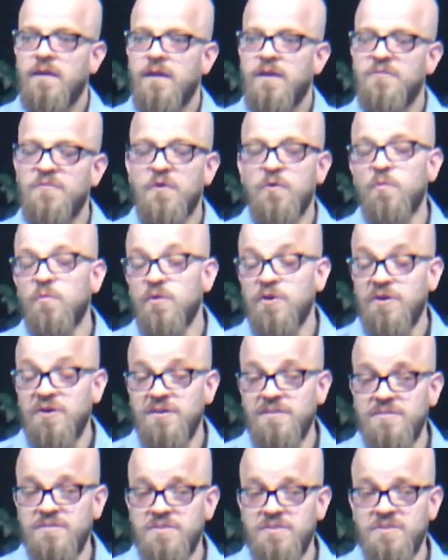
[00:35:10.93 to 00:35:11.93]
If your
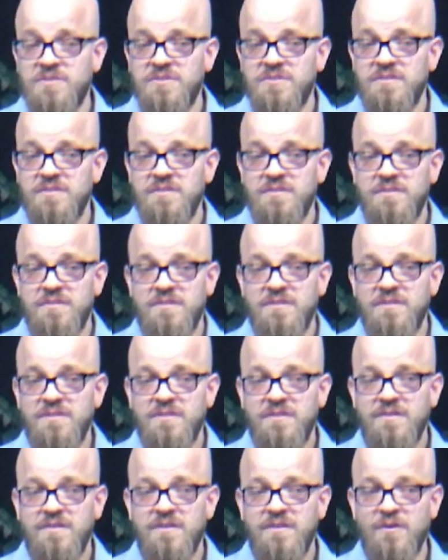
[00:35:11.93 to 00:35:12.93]
words
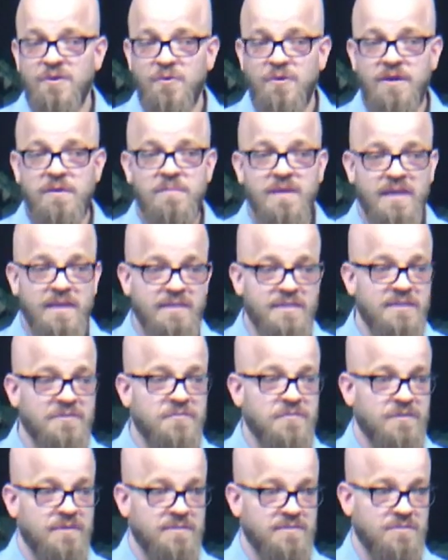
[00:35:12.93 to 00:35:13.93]
are going to make a
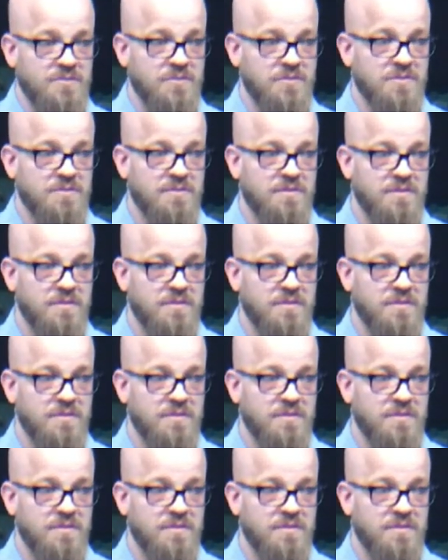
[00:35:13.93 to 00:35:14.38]
difference,